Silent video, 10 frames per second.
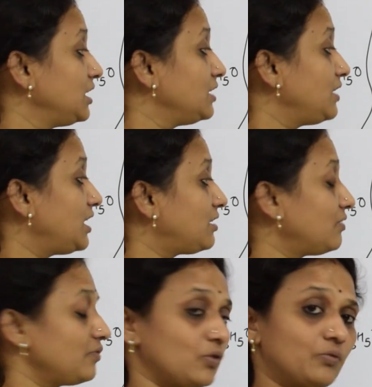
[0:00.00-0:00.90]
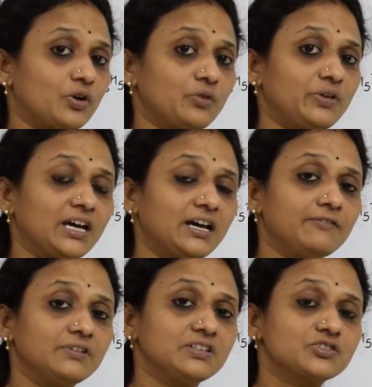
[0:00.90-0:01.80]
There, what do we have
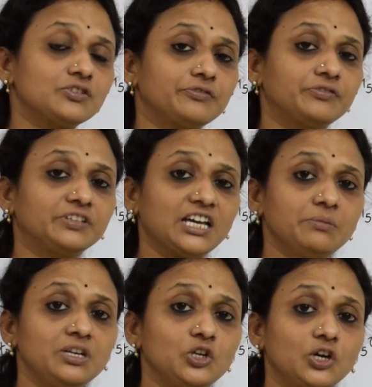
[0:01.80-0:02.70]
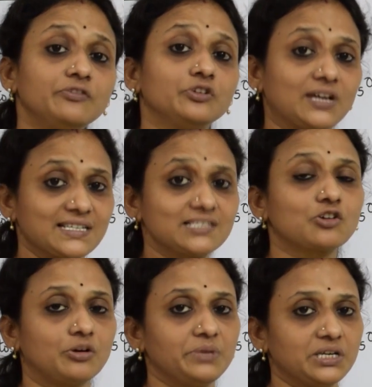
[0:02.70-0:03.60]
instead of thymine? You have uracil
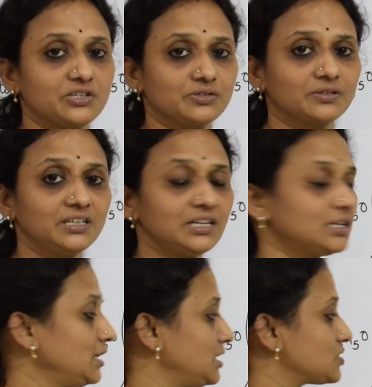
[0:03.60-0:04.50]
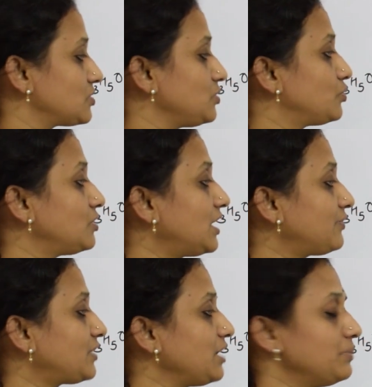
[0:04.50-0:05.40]
combination, correct? So you don't
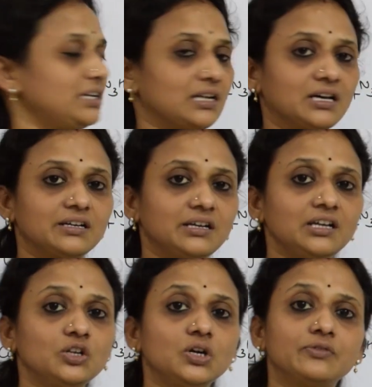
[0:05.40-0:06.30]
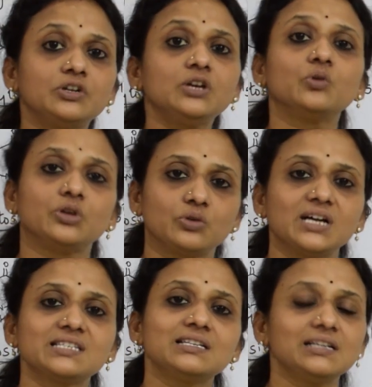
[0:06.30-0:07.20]
have thymine in RNA, you have only
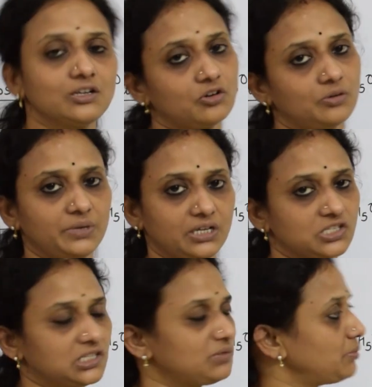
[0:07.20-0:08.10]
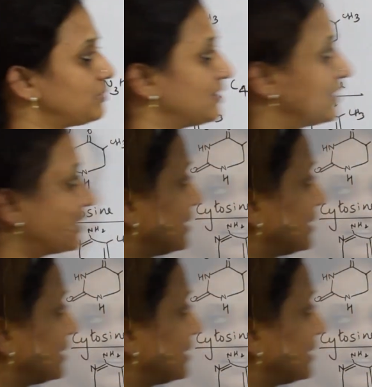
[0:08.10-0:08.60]
uracil in combination. Remember that.